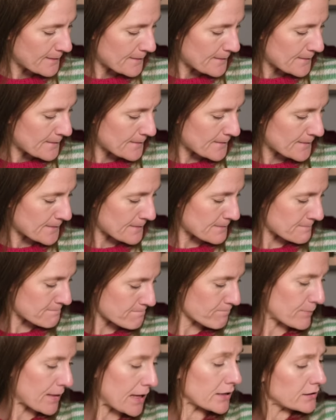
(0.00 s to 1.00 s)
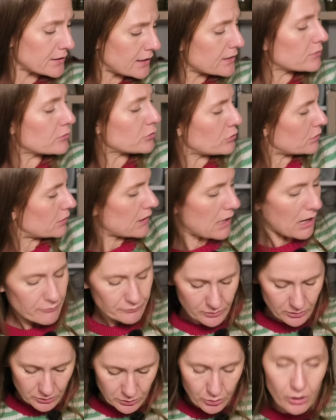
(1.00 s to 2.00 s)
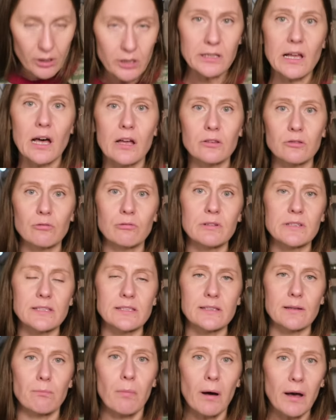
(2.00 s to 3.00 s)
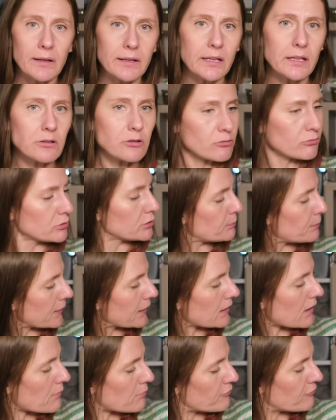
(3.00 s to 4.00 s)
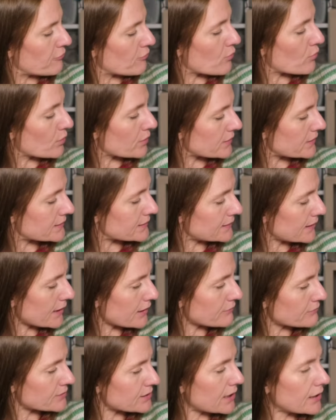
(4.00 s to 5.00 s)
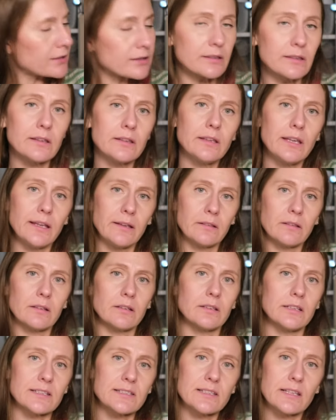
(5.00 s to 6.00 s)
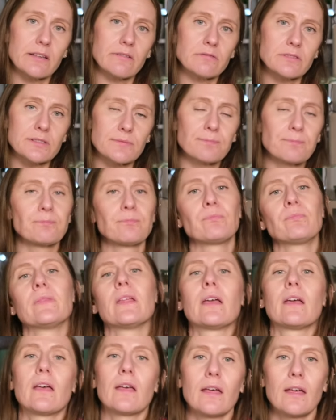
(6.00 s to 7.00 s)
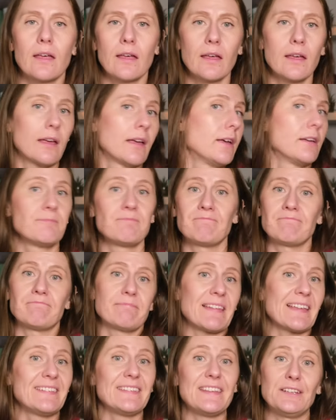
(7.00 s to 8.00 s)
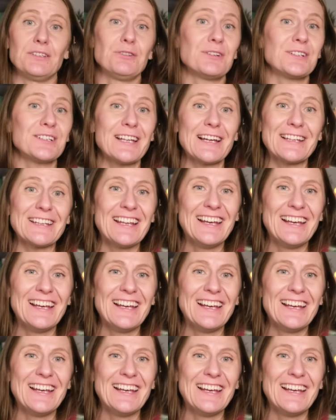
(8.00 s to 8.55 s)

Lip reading: And then after you are done with the body, you would pick up for the sleeves and knit the sleeves, and then you are done.